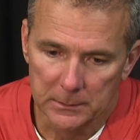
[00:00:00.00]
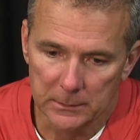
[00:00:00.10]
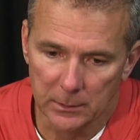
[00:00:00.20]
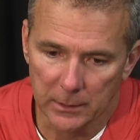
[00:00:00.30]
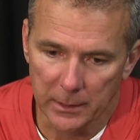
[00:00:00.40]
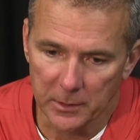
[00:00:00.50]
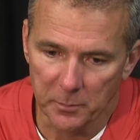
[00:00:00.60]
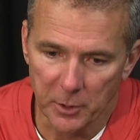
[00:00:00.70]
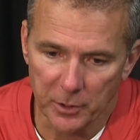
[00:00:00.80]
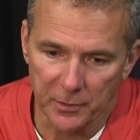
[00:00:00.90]
you look
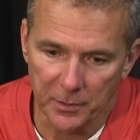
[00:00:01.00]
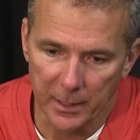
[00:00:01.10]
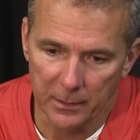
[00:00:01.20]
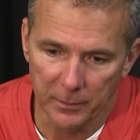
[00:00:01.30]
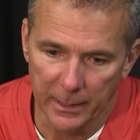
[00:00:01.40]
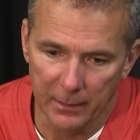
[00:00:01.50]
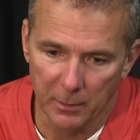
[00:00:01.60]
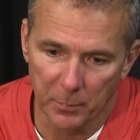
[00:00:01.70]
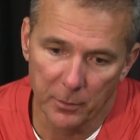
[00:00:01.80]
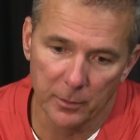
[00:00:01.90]
against Michigan State, we gave
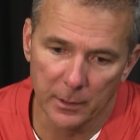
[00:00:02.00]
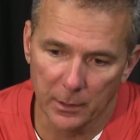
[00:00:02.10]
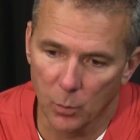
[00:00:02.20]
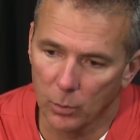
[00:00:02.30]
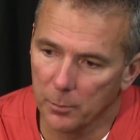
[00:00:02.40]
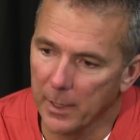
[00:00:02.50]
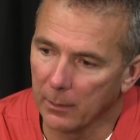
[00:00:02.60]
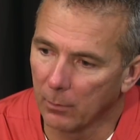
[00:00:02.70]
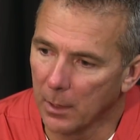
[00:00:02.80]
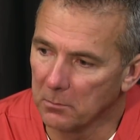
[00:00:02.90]
up other than a quarterback
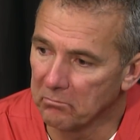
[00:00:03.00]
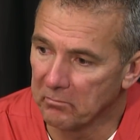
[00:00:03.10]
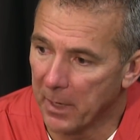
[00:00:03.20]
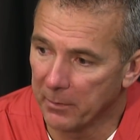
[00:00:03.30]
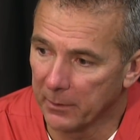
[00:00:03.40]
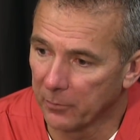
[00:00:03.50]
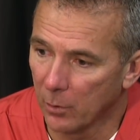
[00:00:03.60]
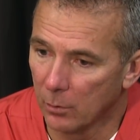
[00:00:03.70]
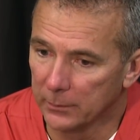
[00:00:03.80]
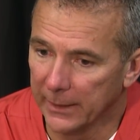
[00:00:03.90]
run. I think for
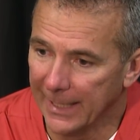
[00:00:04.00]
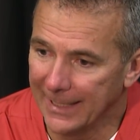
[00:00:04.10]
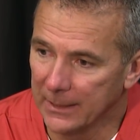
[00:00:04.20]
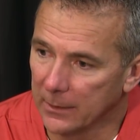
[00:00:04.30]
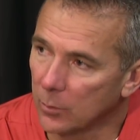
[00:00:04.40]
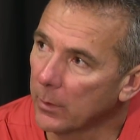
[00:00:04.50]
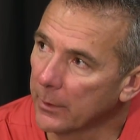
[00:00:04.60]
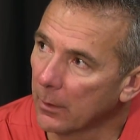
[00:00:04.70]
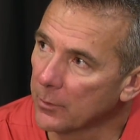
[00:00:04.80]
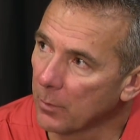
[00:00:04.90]
the whole day, 18, 20
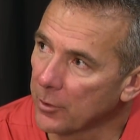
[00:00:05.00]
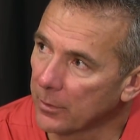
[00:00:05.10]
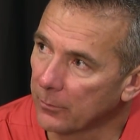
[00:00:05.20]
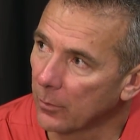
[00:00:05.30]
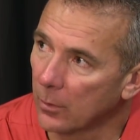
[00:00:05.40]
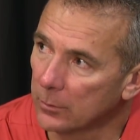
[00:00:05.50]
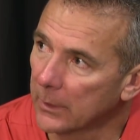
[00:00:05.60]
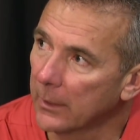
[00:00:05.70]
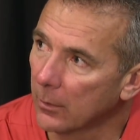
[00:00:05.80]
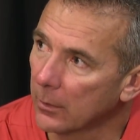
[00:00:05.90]
yards rushing for the whole
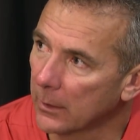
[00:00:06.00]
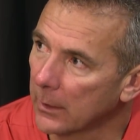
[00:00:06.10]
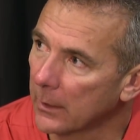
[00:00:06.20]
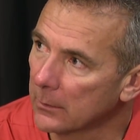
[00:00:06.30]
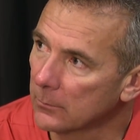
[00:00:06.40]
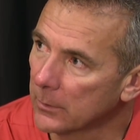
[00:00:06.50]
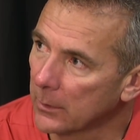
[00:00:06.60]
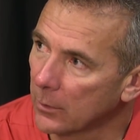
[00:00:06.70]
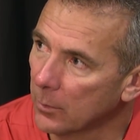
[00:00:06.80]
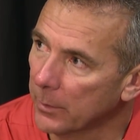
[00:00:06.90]
day, other than that when
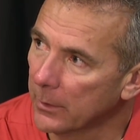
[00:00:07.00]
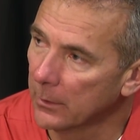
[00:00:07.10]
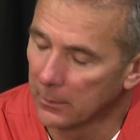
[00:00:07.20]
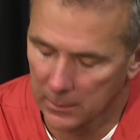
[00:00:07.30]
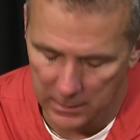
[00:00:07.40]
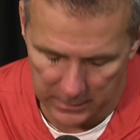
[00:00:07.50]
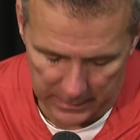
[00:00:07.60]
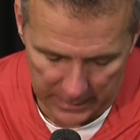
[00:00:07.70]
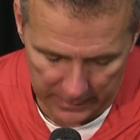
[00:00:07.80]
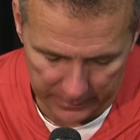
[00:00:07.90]
the QB uh,
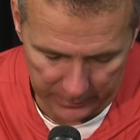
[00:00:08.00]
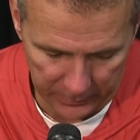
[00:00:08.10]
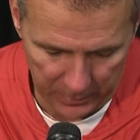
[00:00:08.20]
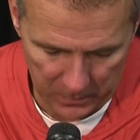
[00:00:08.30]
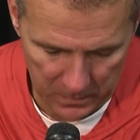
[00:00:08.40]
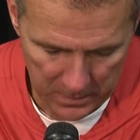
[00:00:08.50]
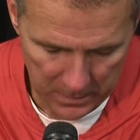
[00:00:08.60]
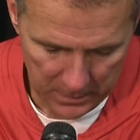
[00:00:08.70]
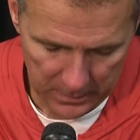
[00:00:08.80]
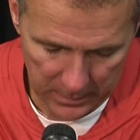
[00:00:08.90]
got out there. So.
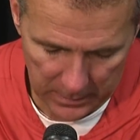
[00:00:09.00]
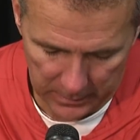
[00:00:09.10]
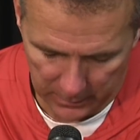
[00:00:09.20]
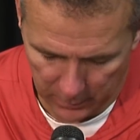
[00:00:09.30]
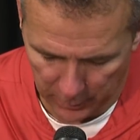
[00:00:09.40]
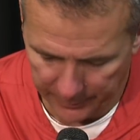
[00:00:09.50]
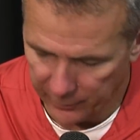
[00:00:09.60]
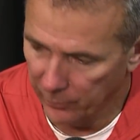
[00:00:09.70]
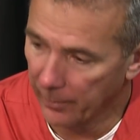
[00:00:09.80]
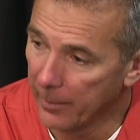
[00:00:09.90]
Uh, alarming
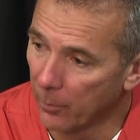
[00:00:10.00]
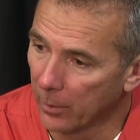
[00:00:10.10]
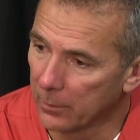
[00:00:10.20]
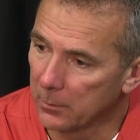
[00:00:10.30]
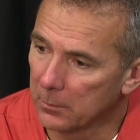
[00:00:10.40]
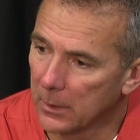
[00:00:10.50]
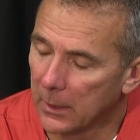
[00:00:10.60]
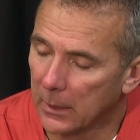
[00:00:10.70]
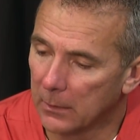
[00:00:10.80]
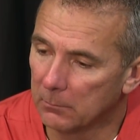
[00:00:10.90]
is the right word,
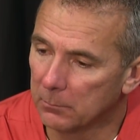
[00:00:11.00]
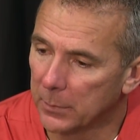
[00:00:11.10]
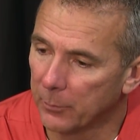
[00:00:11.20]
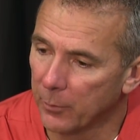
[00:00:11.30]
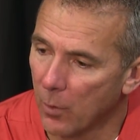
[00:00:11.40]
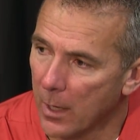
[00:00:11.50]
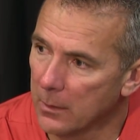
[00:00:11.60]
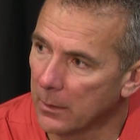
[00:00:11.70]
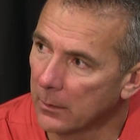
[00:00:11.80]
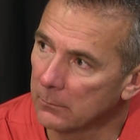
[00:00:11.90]
uh, but we won,
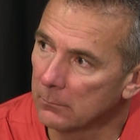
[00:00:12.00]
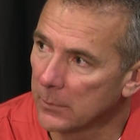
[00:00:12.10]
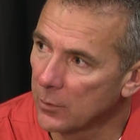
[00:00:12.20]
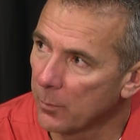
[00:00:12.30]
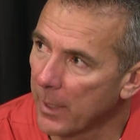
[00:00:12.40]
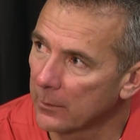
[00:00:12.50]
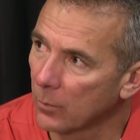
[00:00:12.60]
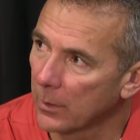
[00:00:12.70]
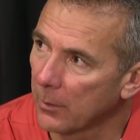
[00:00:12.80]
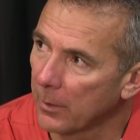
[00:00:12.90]
and let's go back to
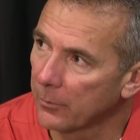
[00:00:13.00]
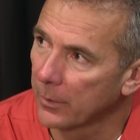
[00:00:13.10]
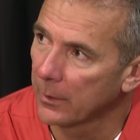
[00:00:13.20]
work, get ready for